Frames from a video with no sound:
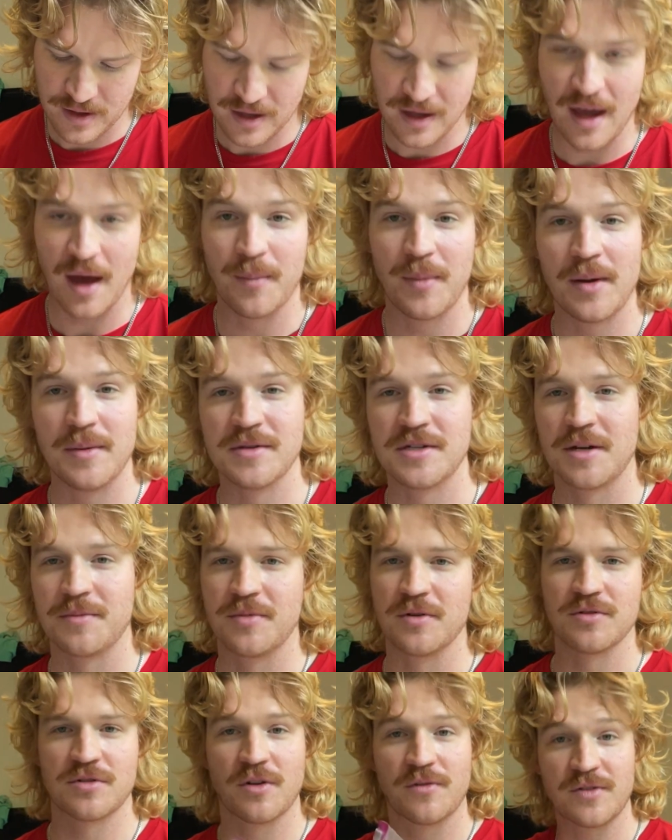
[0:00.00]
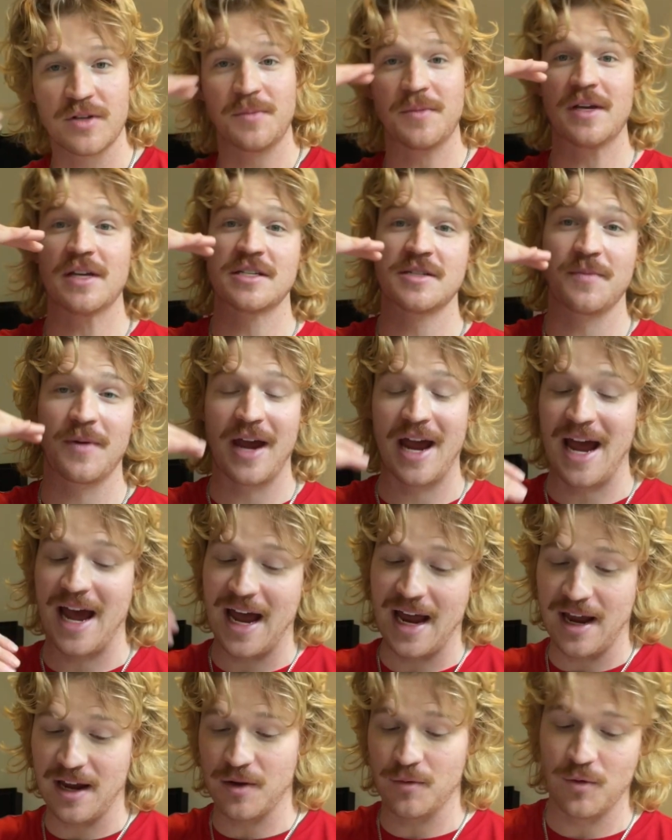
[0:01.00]
Yeah, baby shampoo. So if something gets in my
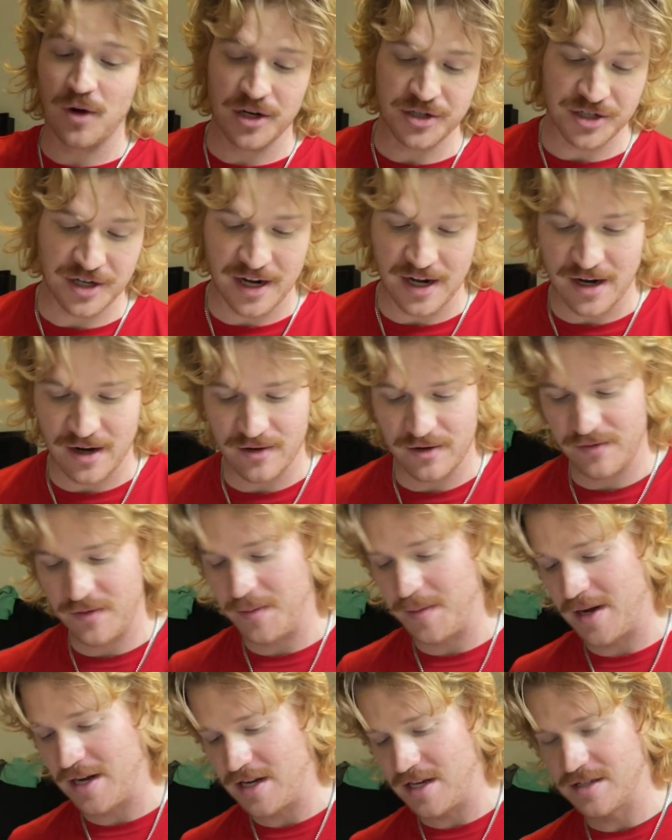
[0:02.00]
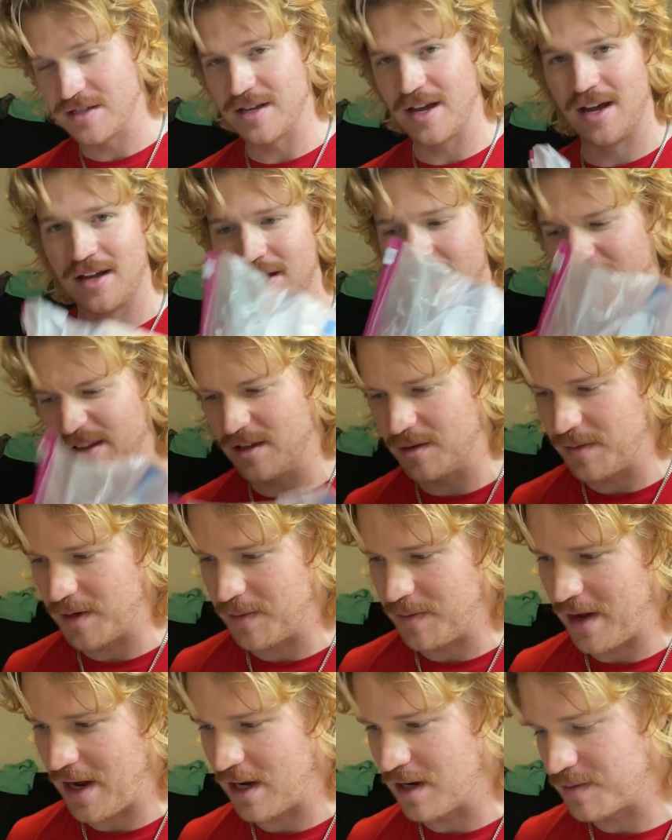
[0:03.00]
eye, I can wash it out. Somebody needs that. A little bit
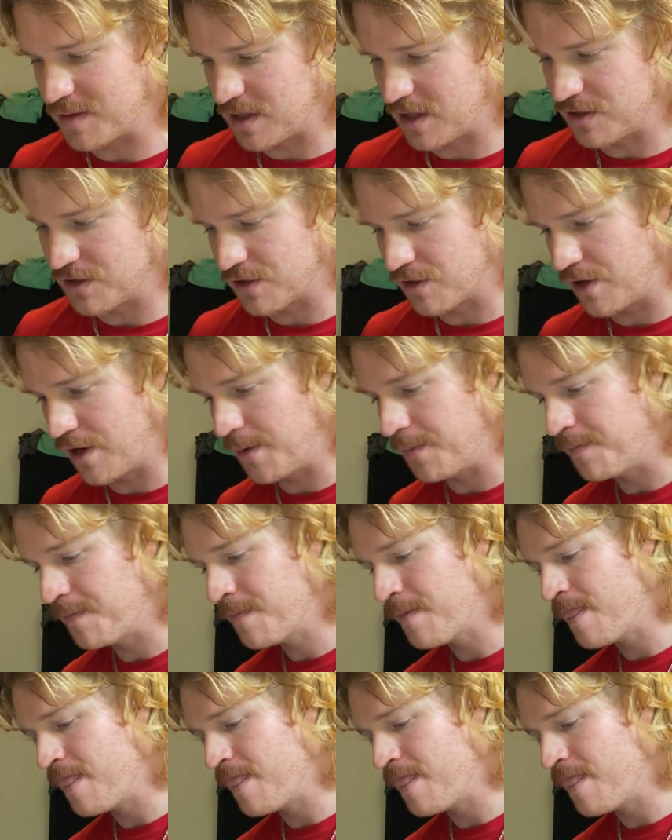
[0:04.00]
of backup sunscreen.